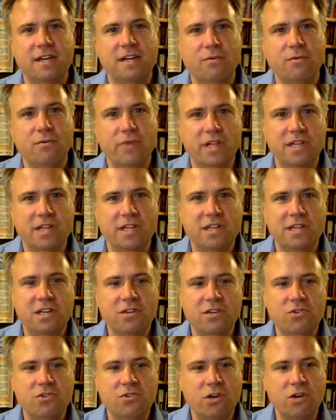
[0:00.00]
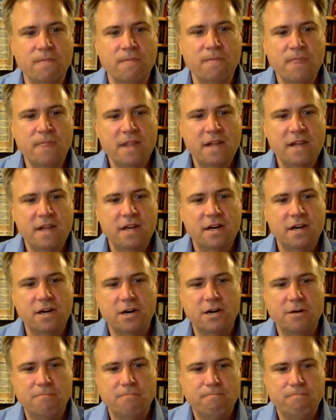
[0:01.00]
willing to do so.
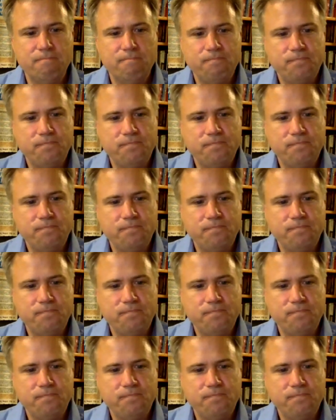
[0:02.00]
And